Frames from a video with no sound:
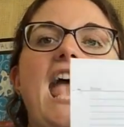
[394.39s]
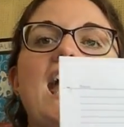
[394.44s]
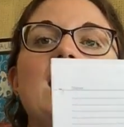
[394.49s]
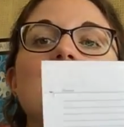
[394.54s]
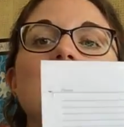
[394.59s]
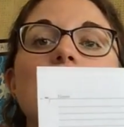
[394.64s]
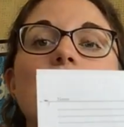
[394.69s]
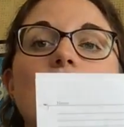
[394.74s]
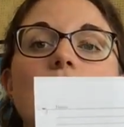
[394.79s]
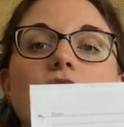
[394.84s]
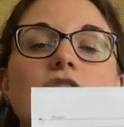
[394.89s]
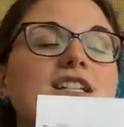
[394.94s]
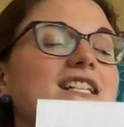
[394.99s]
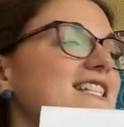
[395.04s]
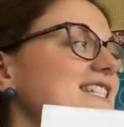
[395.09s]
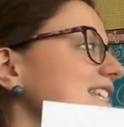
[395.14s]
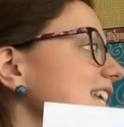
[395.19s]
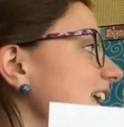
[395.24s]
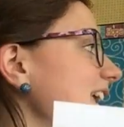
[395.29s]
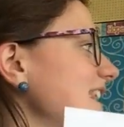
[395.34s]
And you're going
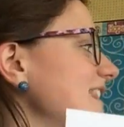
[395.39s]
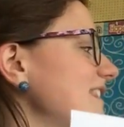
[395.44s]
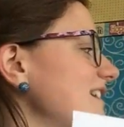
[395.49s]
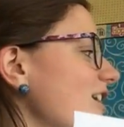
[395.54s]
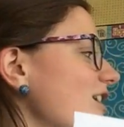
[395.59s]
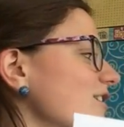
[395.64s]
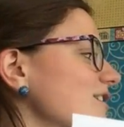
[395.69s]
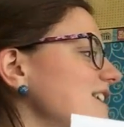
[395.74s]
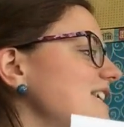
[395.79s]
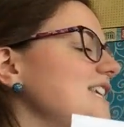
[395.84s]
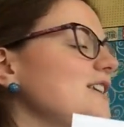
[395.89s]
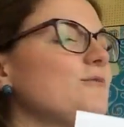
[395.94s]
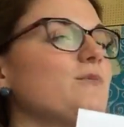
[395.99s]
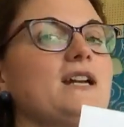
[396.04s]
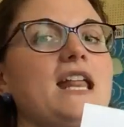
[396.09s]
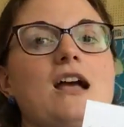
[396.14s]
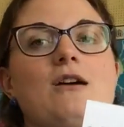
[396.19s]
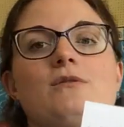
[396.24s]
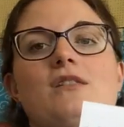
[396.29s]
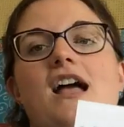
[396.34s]
to take our
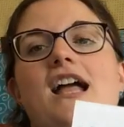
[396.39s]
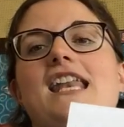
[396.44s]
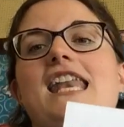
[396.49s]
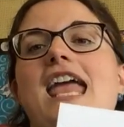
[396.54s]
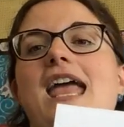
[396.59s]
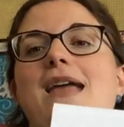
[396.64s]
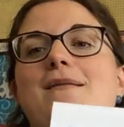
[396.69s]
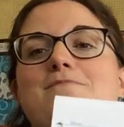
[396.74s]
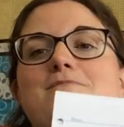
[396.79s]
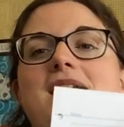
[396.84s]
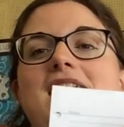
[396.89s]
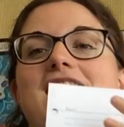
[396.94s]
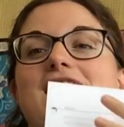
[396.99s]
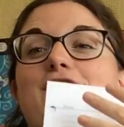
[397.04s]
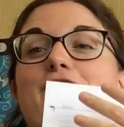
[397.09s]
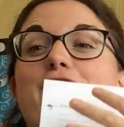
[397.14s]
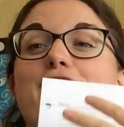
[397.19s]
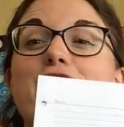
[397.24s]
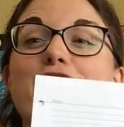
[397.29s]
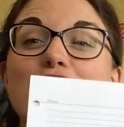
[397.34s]
keyword outline and
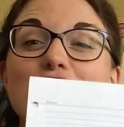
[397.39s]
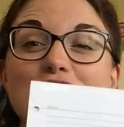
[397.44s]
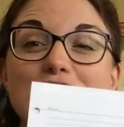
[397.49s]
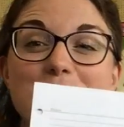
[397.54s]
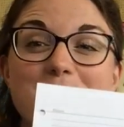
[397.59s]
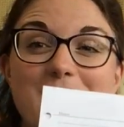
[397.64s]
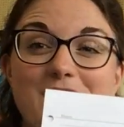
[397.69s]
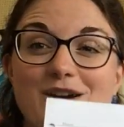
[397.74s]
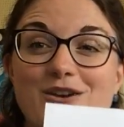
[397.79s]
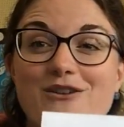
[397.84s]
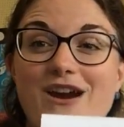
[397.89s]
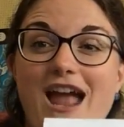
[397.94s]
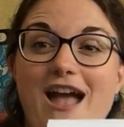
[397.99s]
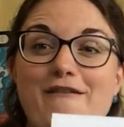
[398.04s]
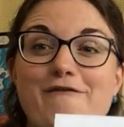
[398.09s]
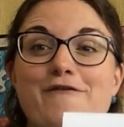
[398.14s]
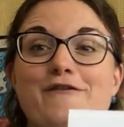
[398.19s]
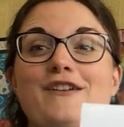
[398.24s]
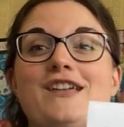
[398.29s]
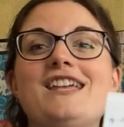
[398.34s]
make the first
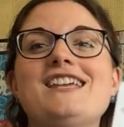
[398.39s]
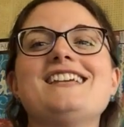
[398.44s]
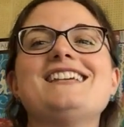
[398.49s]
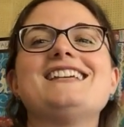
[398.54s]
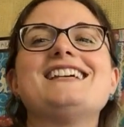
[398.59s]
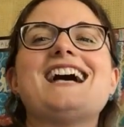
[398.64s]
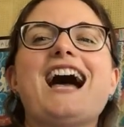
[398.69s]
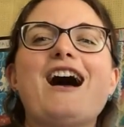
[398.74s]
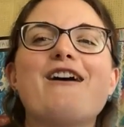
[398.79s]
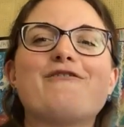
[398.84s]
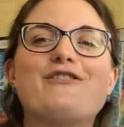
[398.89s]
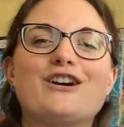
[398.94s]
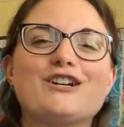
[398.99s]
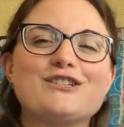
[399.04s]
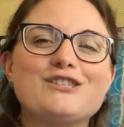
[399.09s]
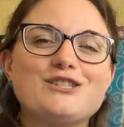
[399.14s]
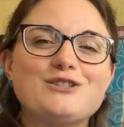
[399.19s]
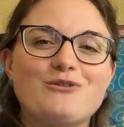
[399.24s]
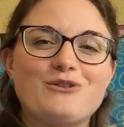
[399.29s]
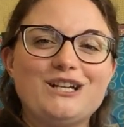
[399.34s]
paragraph of
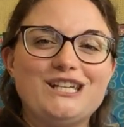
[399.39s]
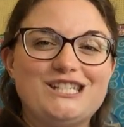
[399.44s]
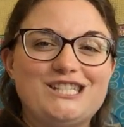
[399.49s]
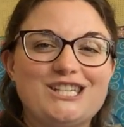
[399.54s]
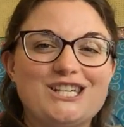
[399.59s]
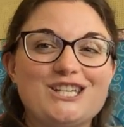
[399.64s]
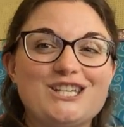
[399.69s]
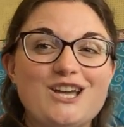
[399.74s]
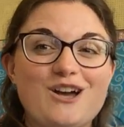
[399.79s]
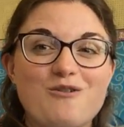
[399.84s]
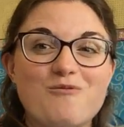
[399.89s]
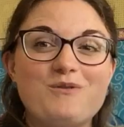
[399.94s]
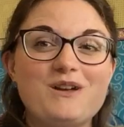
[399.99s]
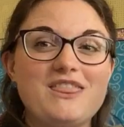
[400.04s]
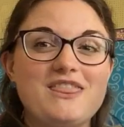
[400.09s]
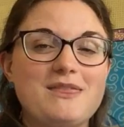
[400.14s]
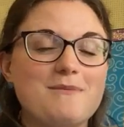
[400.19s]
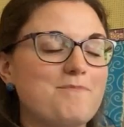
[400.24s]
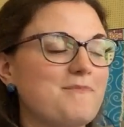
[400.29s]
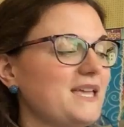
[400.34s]
our story to go
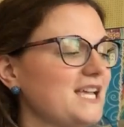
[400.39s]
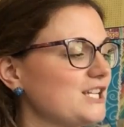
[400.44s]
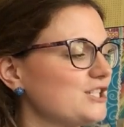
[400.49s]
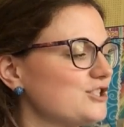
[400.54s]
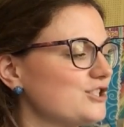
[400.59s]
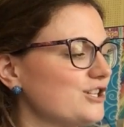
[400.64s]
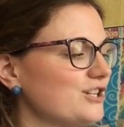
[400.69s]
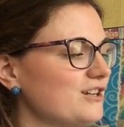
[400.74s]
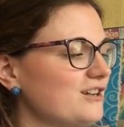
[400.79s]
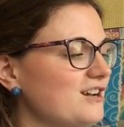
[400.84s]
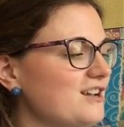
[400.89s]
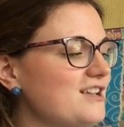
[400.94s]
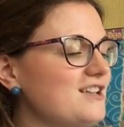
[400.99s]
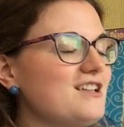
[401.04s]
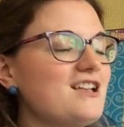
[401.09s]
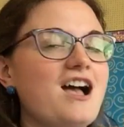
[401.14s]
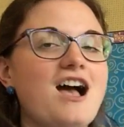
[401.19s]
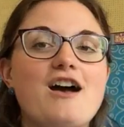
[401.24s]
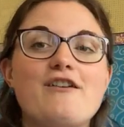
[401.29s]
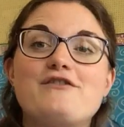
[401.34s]
with the picture
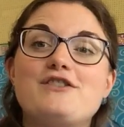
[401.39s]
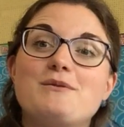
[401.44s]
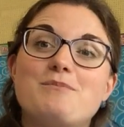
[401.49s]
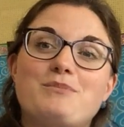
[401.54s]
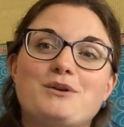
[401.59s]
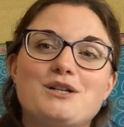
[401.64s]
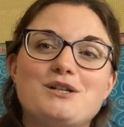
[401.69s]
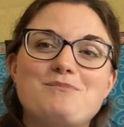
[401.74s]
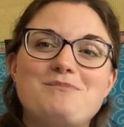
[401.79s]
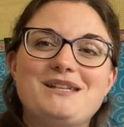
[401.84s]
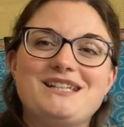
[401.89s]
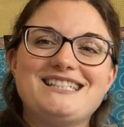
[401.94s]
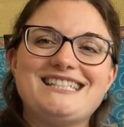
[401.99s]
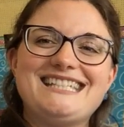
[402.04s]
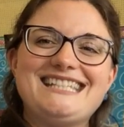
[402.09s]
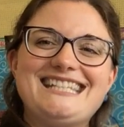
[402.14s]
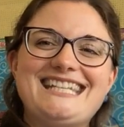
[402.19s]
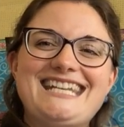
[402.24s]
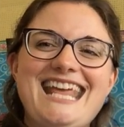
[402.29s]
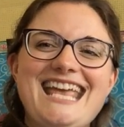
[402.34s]
of the bird
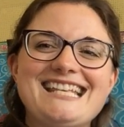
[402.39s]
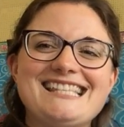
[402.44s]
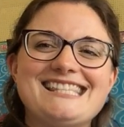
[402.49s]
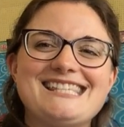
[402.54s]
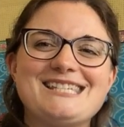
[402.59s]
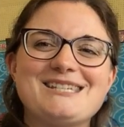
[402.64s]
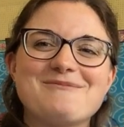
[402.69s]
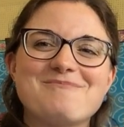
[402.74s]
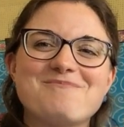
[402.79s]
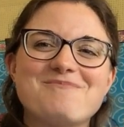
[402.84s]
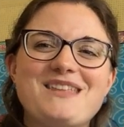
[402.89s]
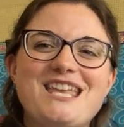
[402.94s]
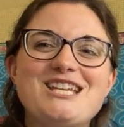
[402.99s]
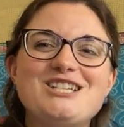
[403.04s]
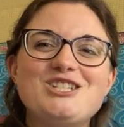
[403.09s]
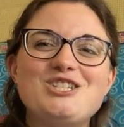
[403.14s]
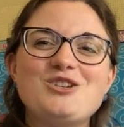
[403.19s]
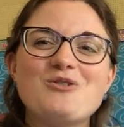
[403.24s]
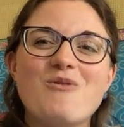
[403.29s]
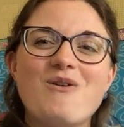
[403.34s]
building the nest.
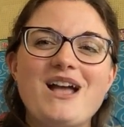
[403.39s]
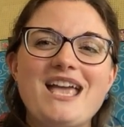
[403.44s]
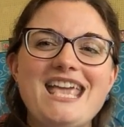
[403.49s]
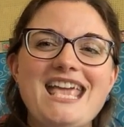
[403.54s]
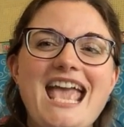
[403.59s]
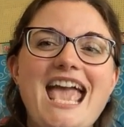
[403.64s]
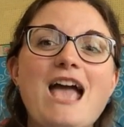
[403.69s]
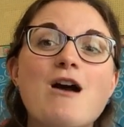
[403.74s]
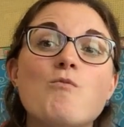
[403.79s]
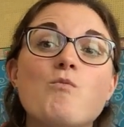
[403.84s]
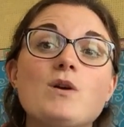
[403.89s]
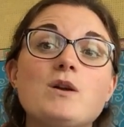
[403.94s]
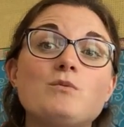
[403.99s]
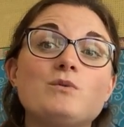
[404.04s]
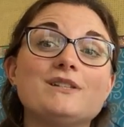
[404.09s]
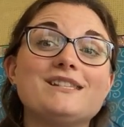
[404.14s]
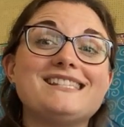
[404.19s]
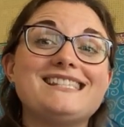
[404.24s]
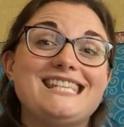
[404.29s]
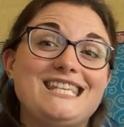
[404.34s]
Enjoy, and we
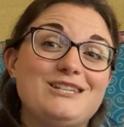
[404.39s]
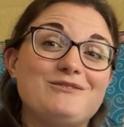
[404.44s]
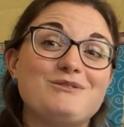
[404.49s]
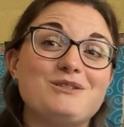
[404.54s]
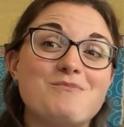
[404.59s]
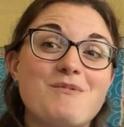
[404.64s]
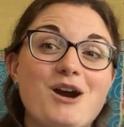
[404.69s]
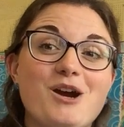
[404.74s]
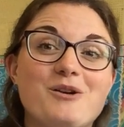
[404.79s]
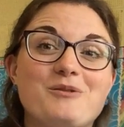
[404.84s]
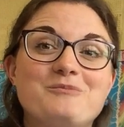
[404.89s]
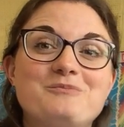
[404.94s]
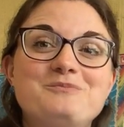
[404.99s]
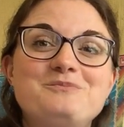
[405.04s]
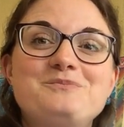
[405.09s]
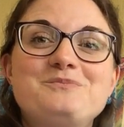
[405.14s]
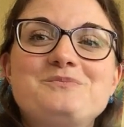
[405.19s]
will see you tomorrow.